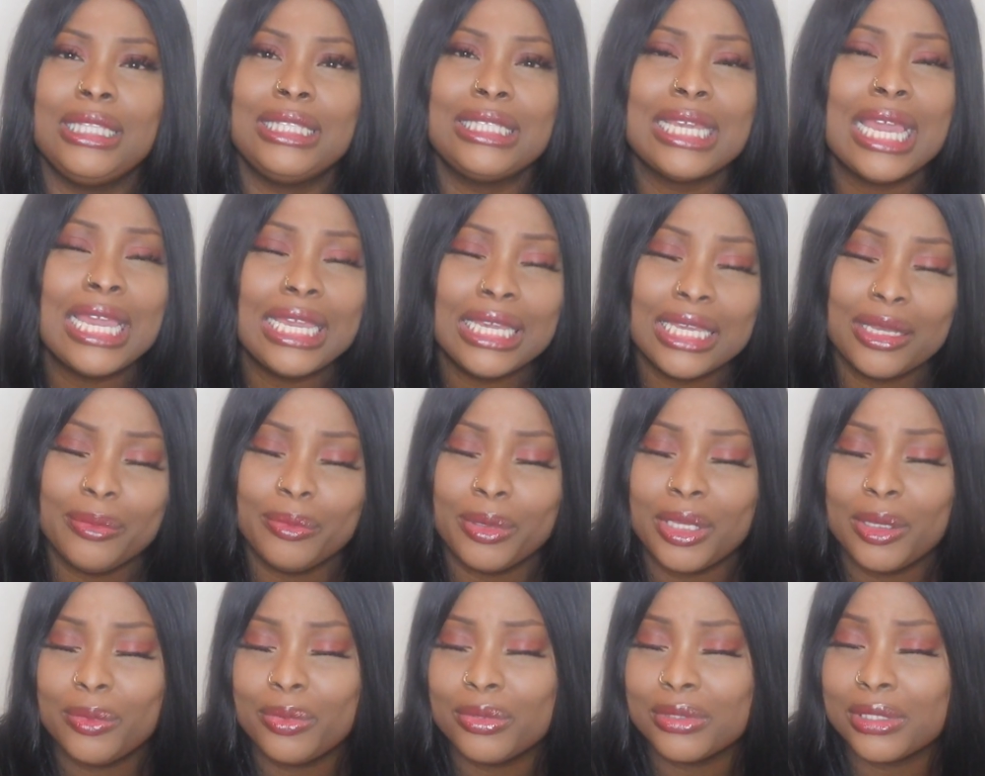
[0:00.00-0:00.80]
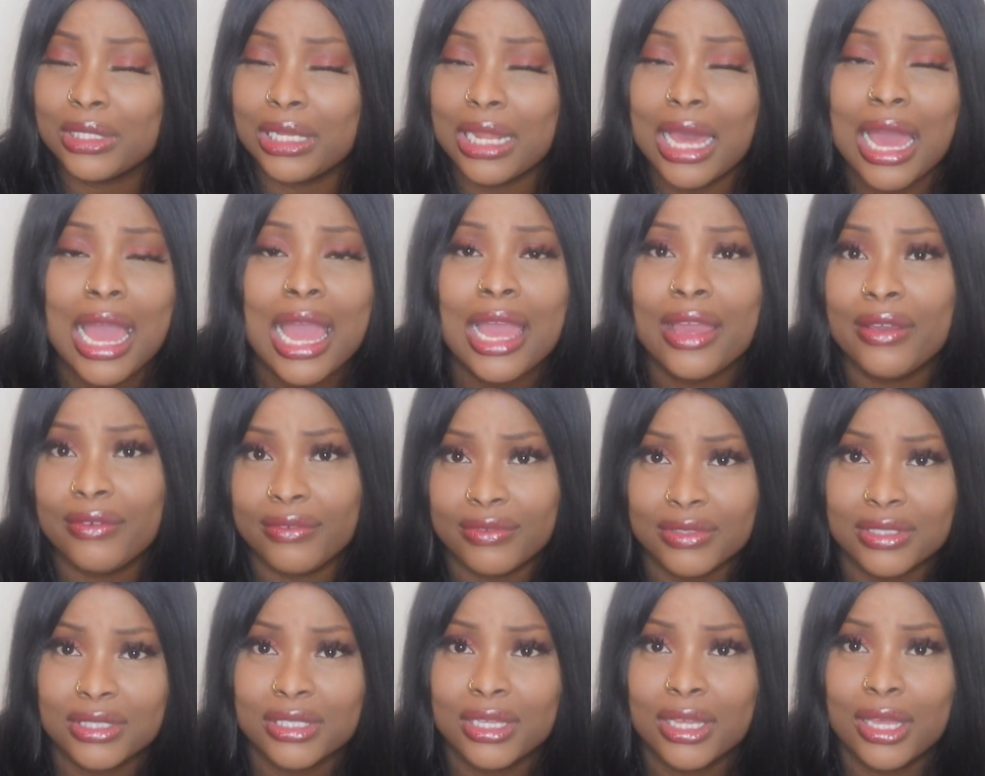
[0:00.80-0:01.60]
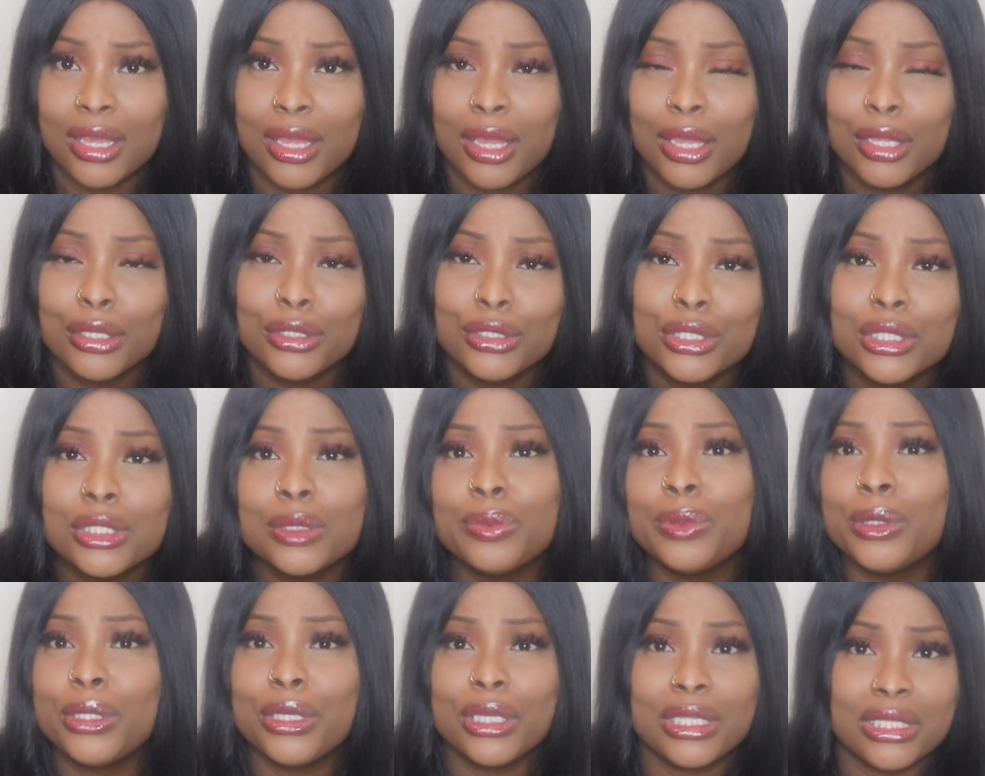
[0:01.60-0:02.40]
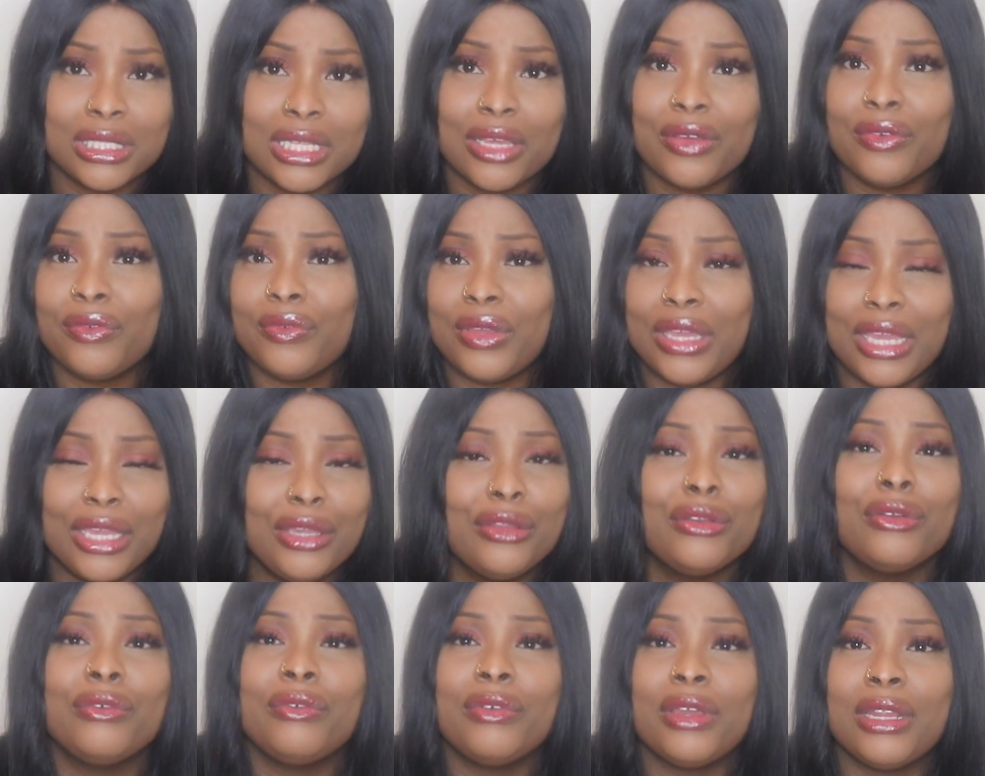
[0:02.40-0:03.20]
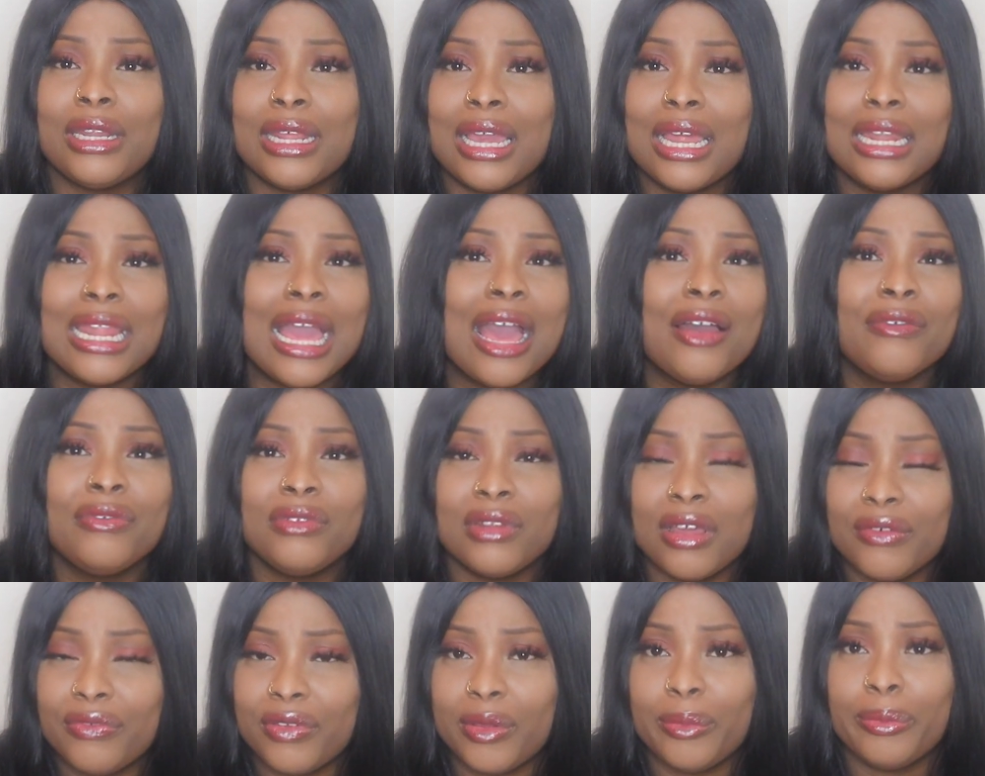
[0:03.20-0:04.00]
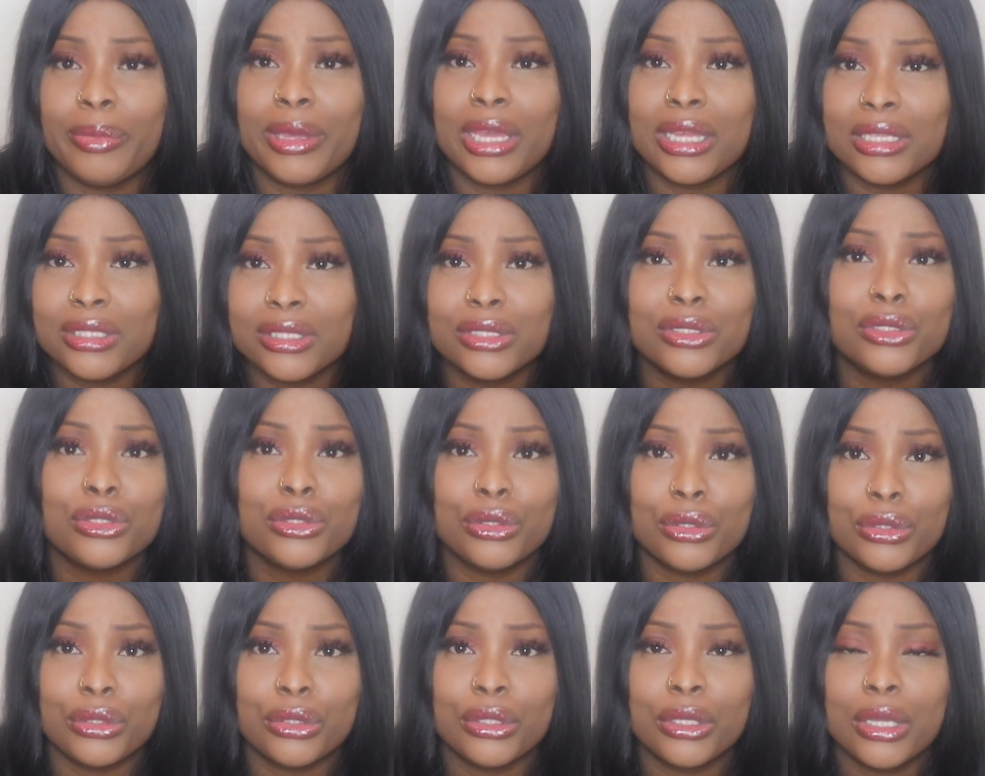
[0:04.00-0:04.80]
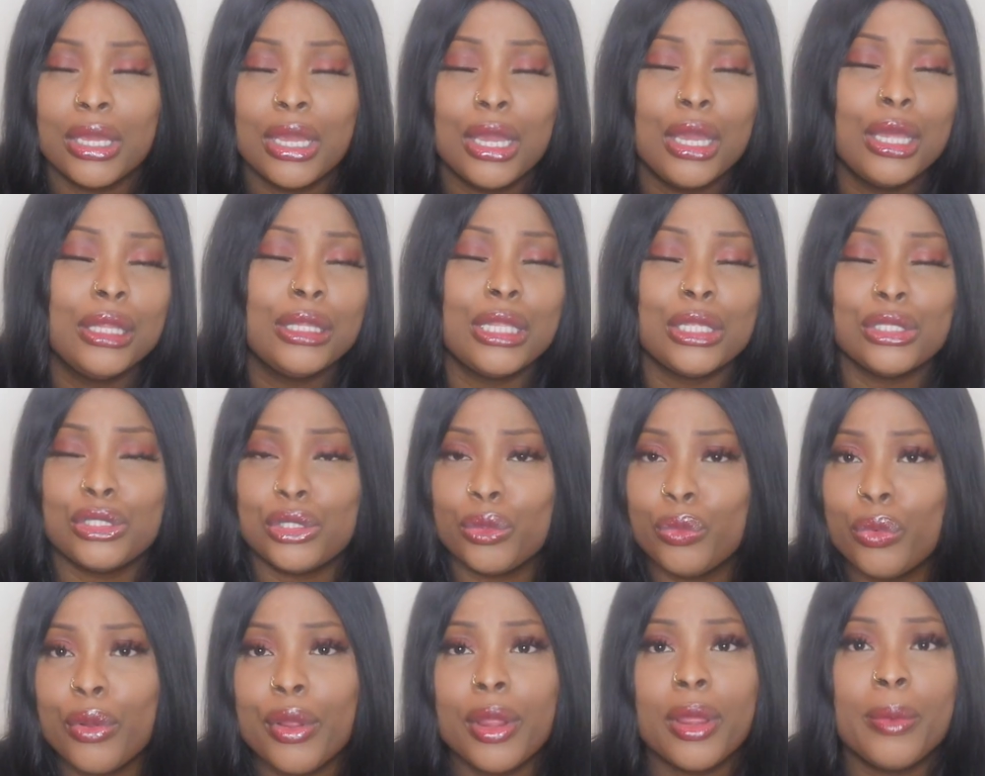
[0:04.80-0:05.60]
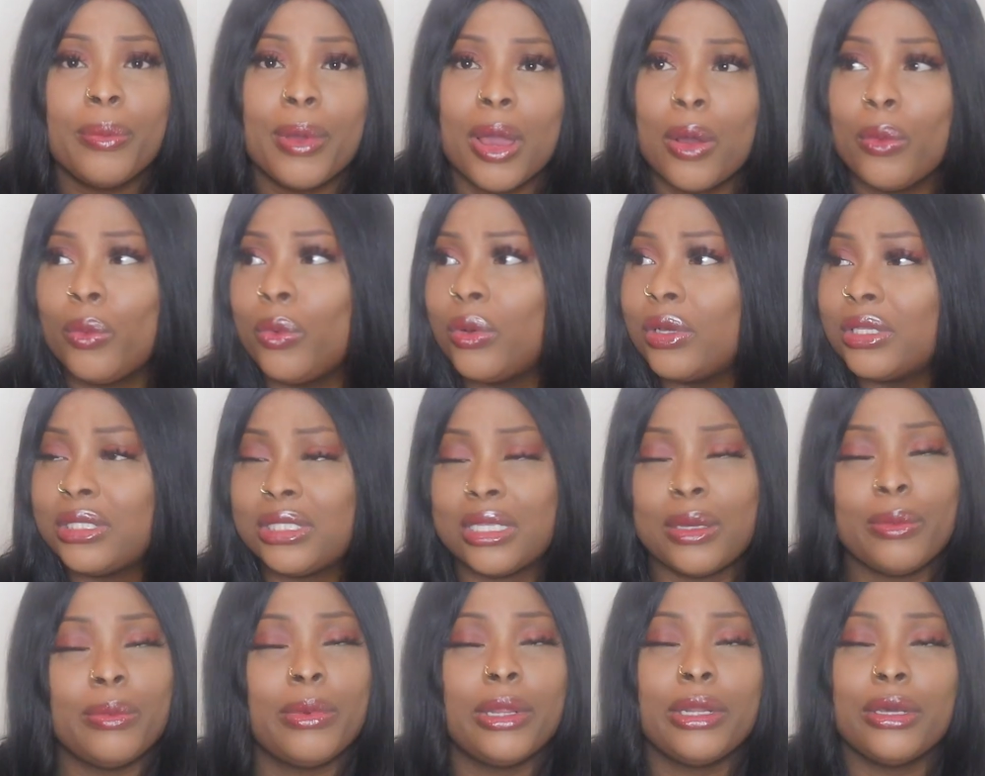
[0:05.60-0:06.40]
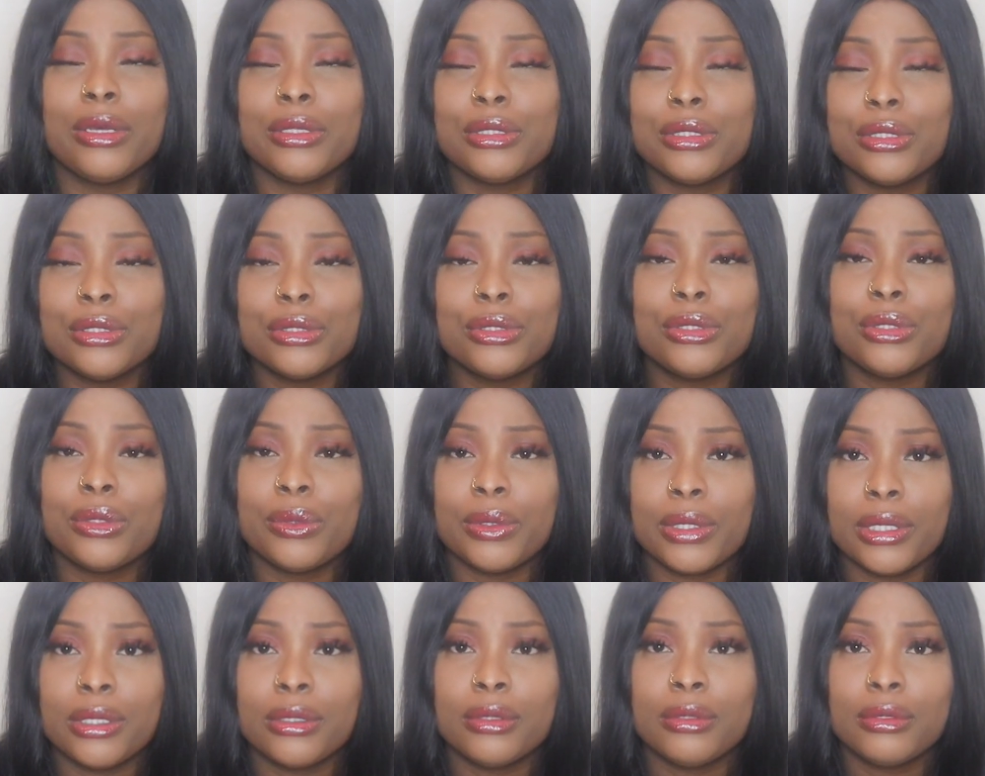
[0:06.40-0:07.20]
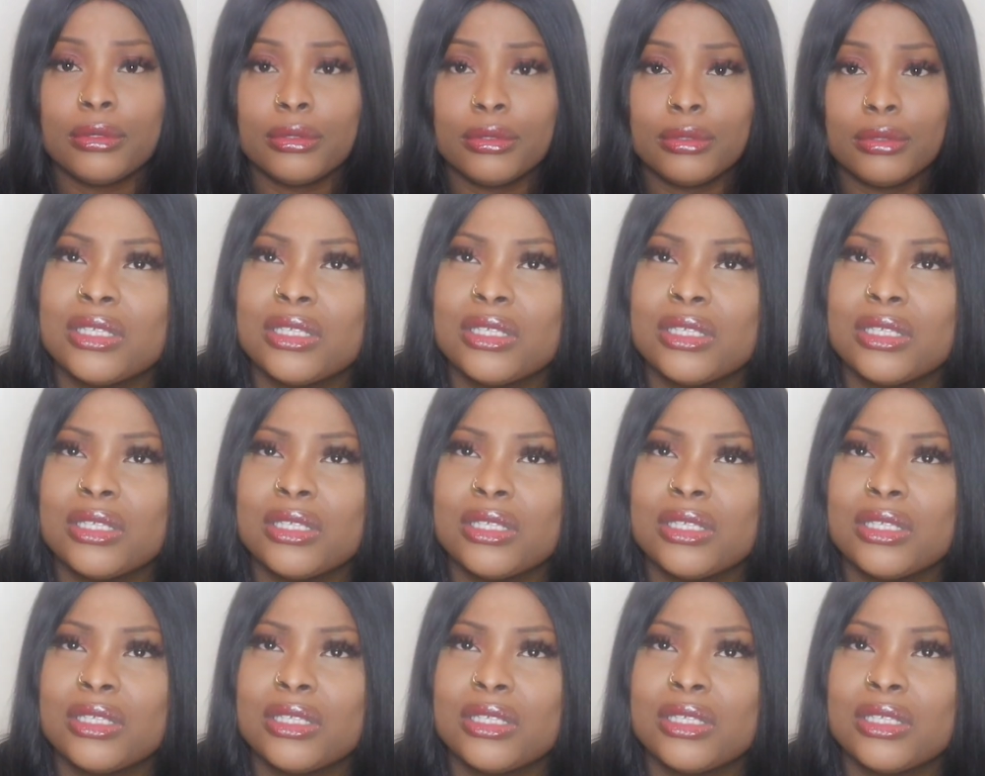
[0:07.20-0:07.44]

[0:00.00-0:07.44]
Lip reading: taking people's lives just because they're ignorant and have nothing better to do than to worry about what someone else is doing.